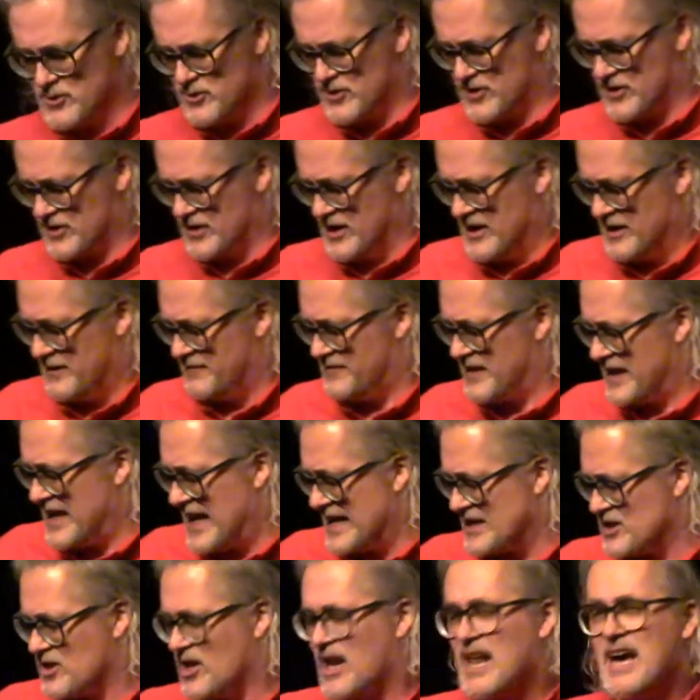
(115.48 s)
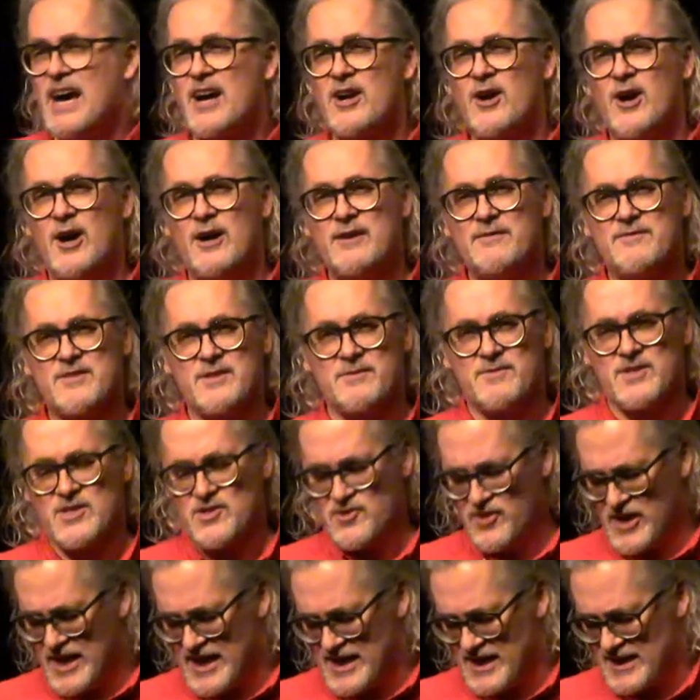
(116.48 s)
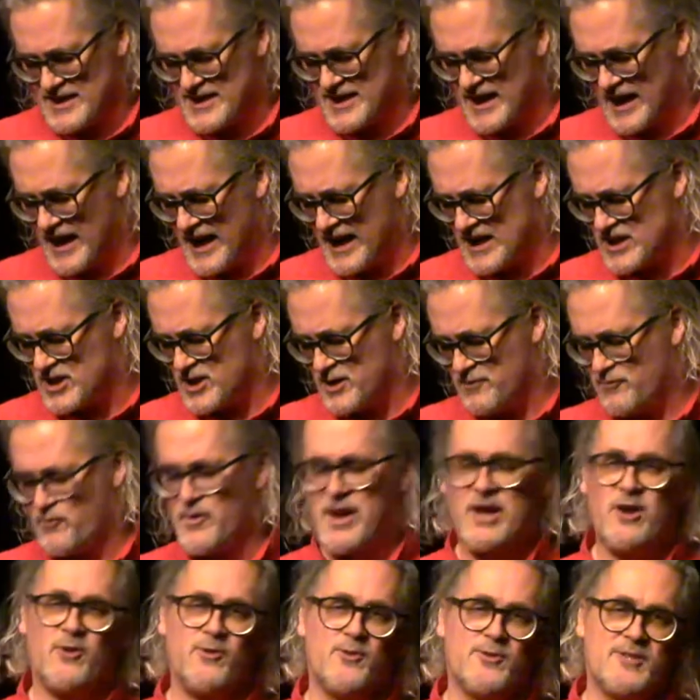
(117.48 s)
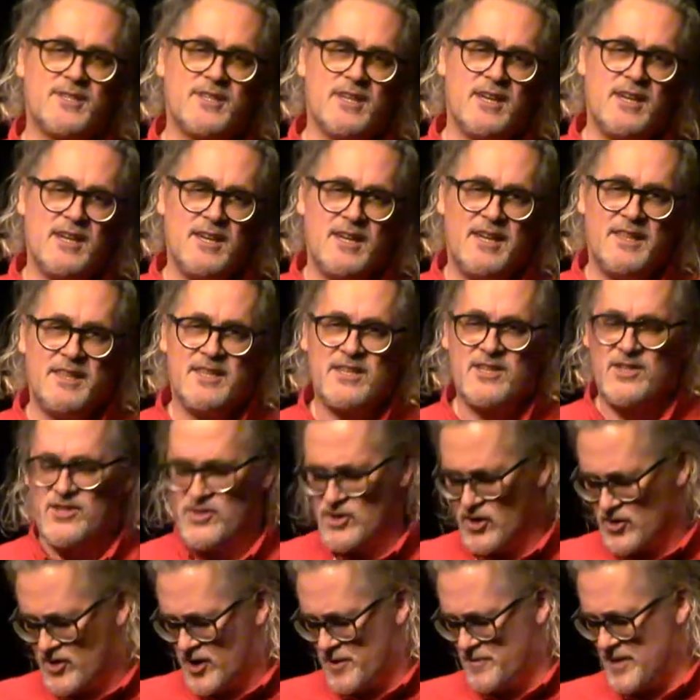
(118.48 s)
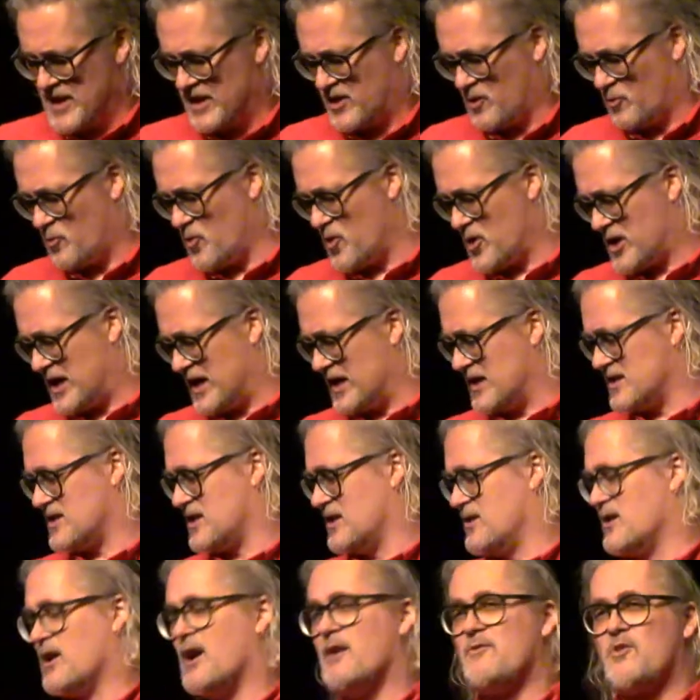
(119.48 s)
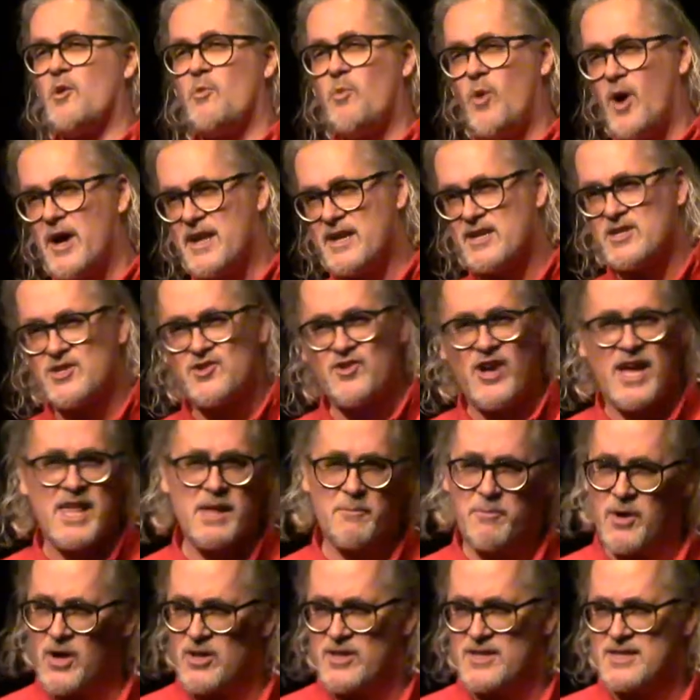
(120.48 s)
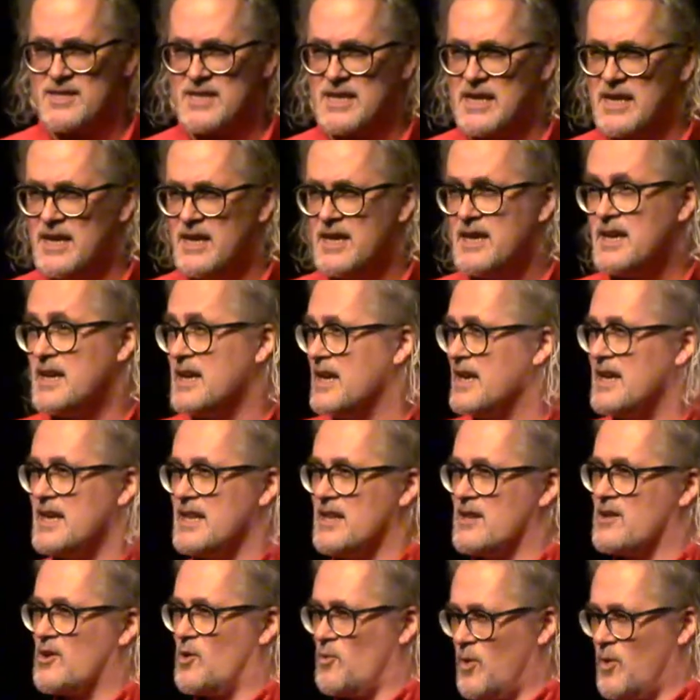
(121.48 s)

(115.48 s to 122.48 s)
use of the National Archives of Australia's collection of records that document the workings of the White Australia policy in